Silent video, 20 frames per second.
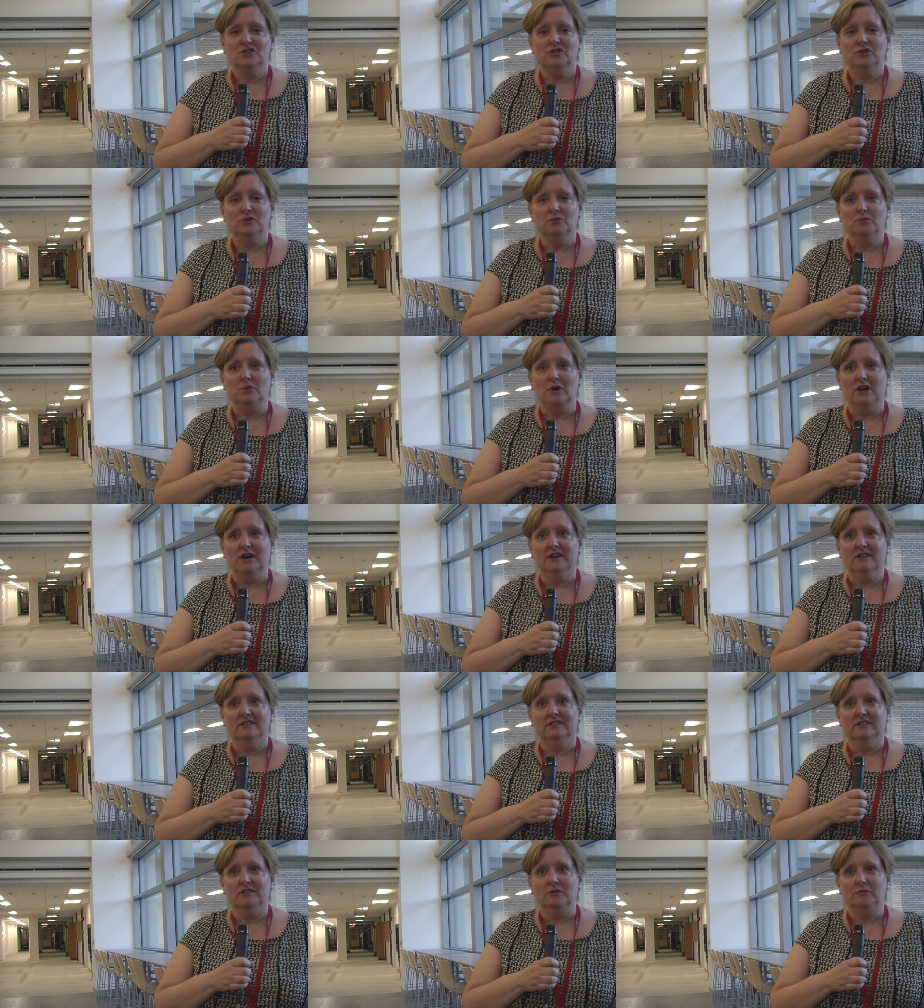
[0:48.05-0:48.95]
to
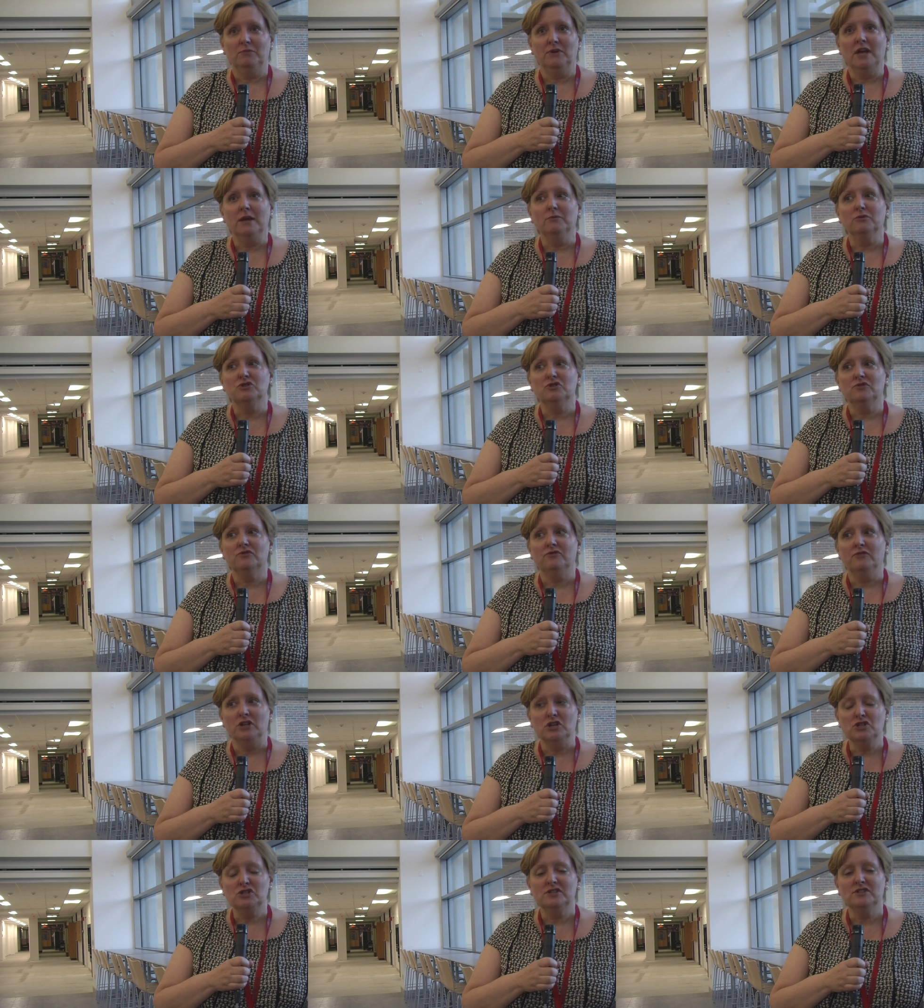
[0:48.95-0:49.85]
uh, be able to
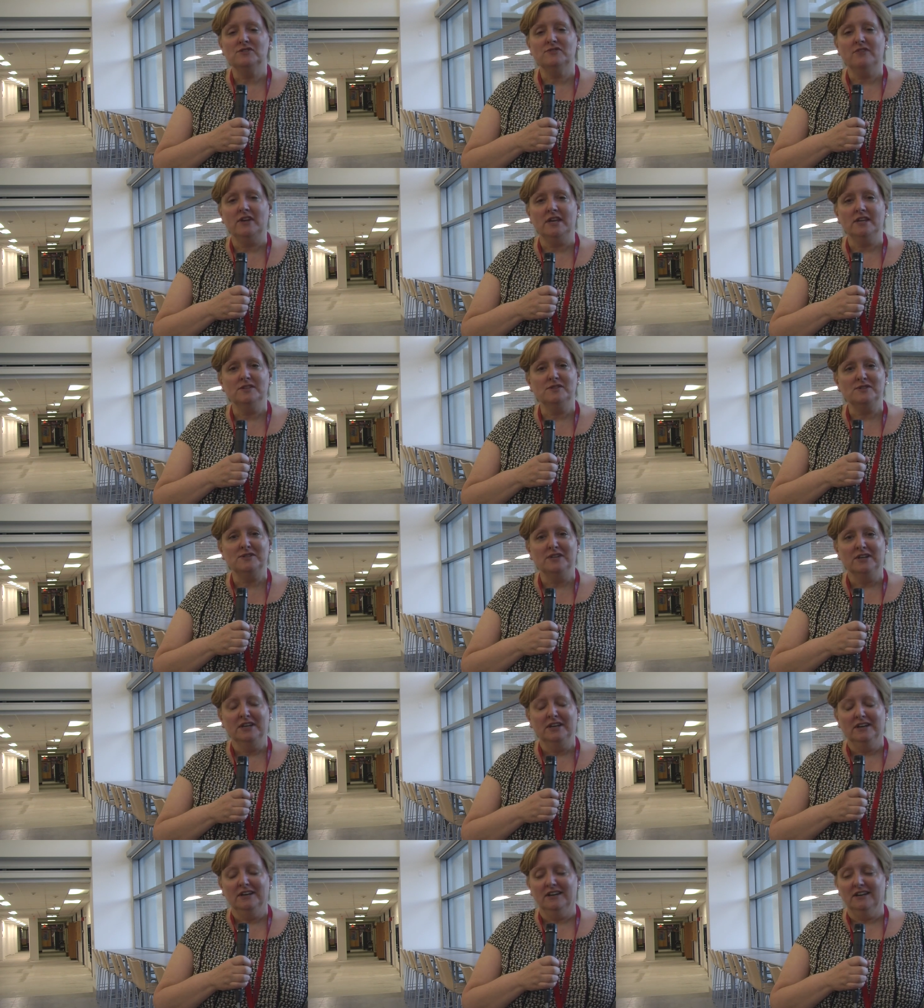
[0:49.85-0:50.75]
finish this phase
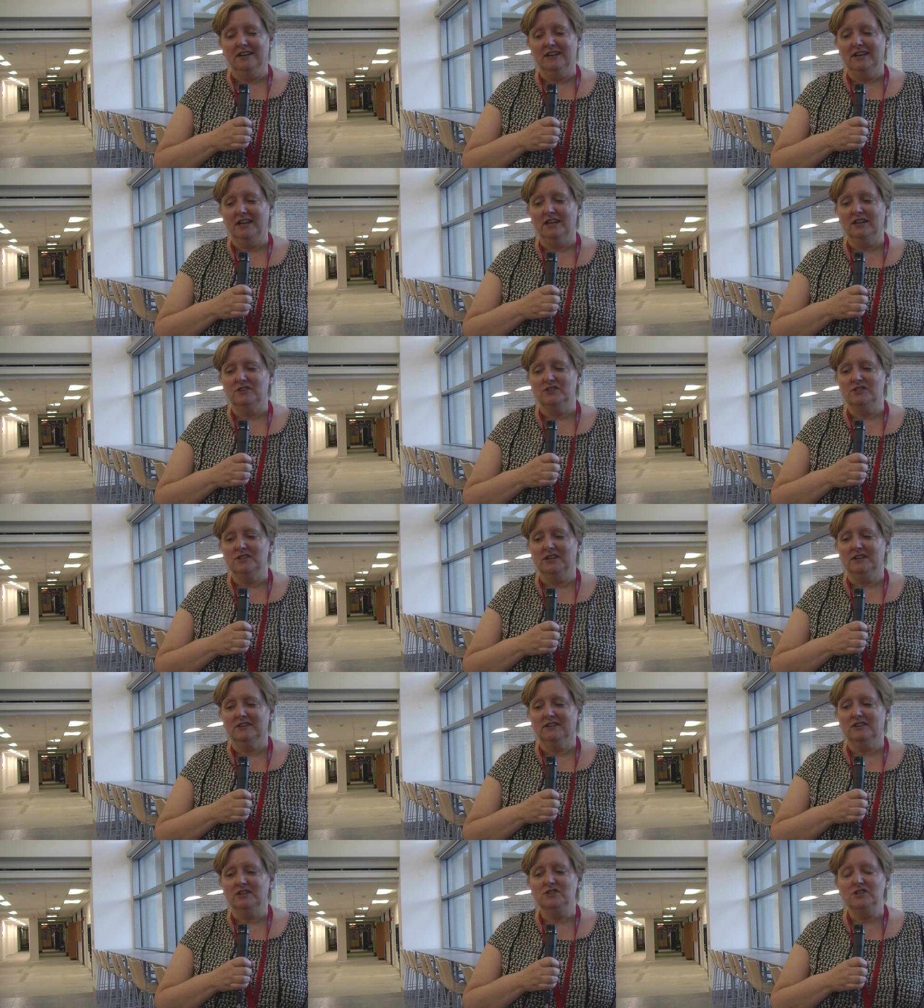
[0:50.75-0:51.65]
uh, and
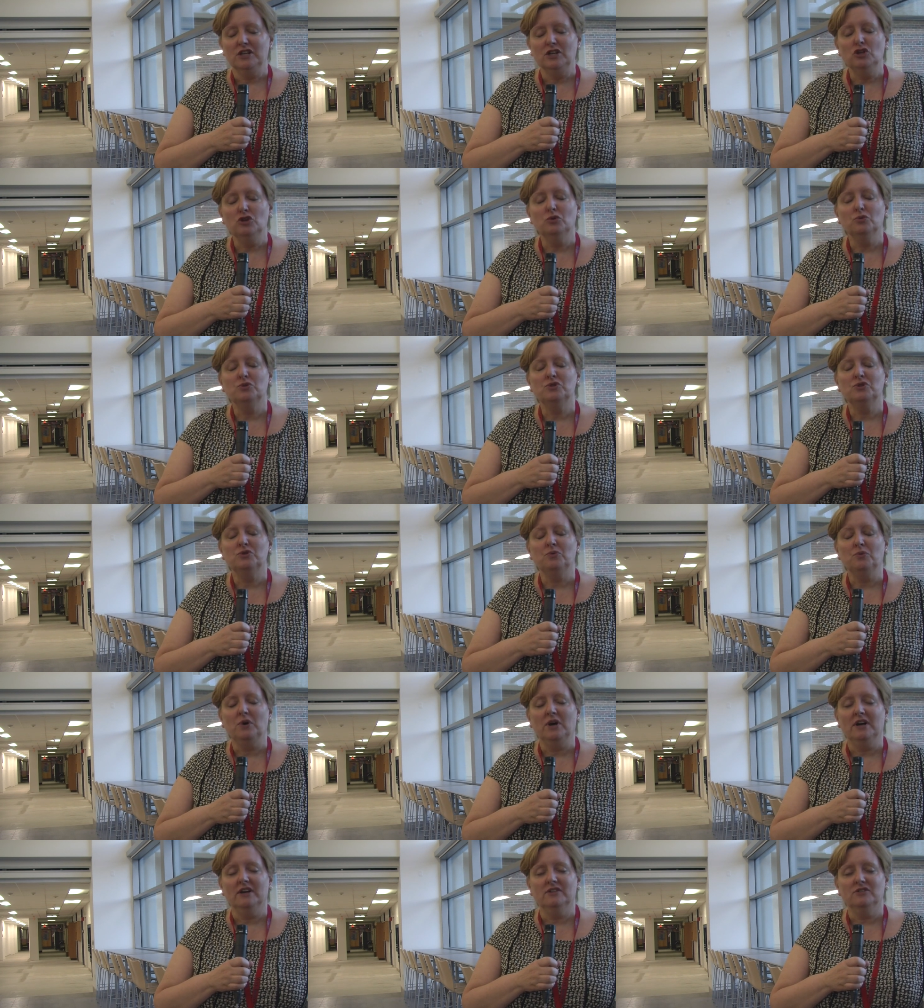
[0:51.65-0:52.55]
continue
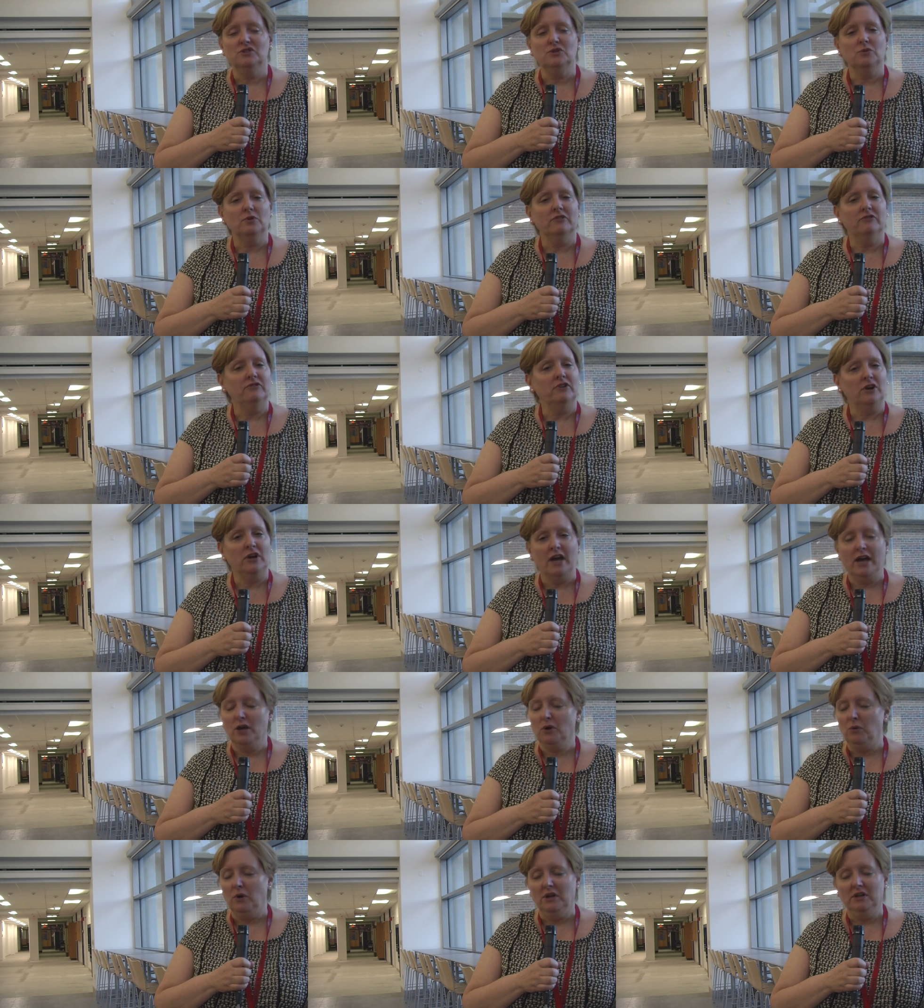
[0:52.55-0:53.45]
to do a very
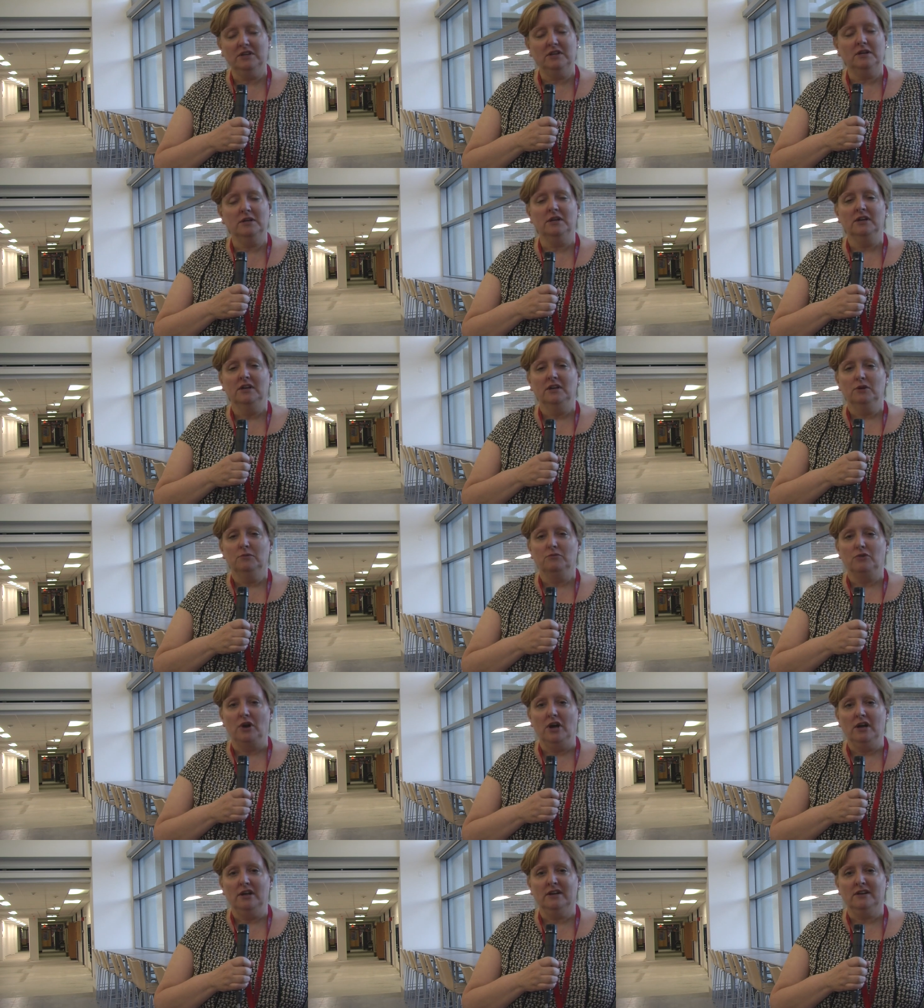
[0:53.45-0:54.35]
high quality
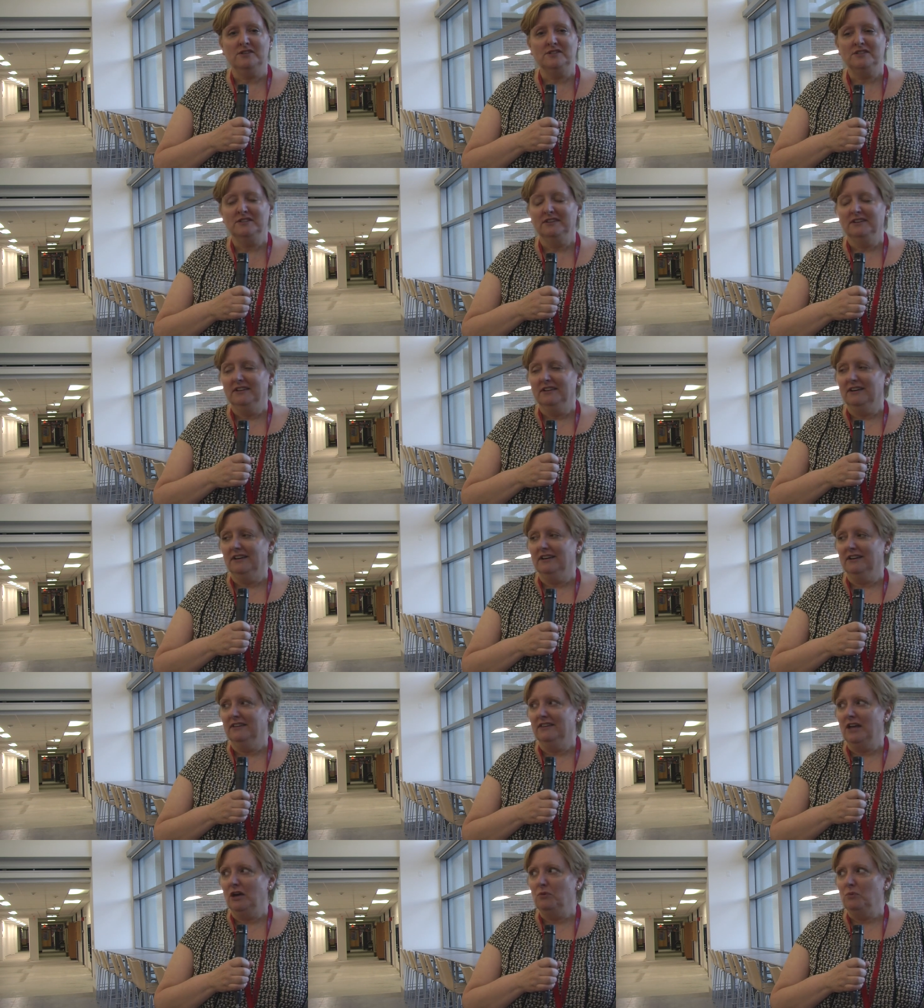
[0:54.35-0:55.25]
product
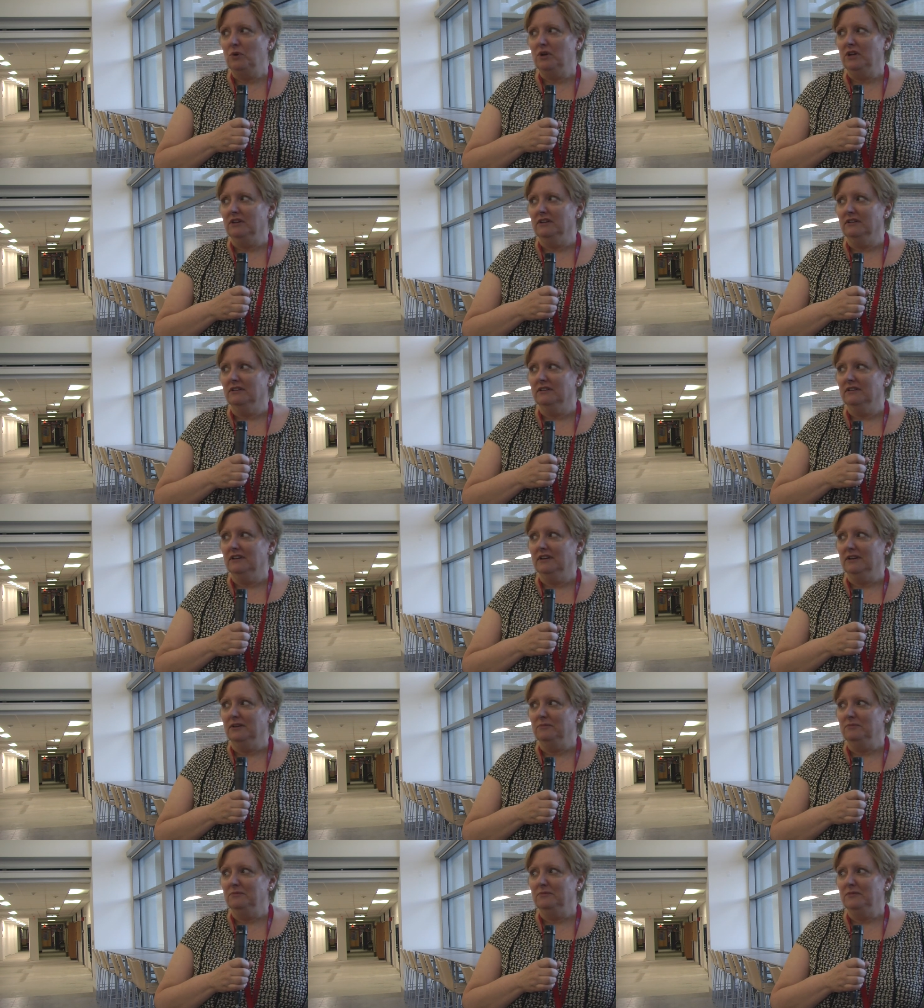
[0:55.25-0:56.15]
that will
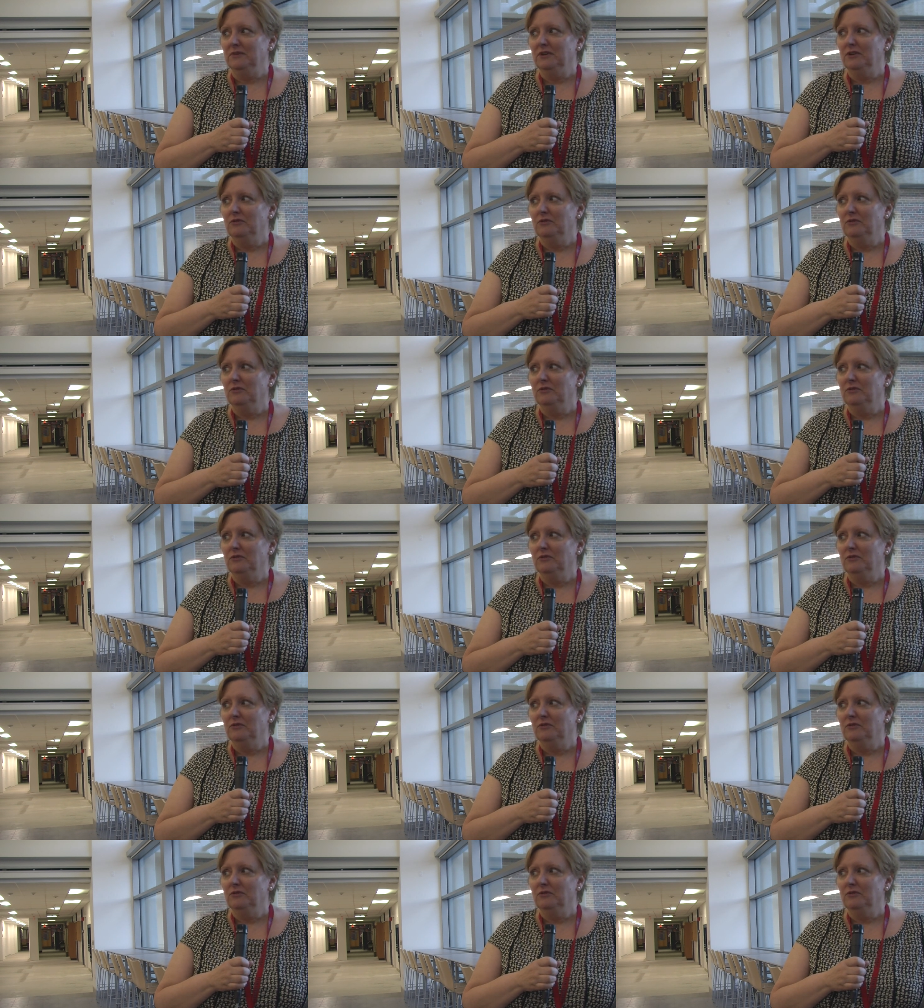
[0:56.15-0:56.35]
um,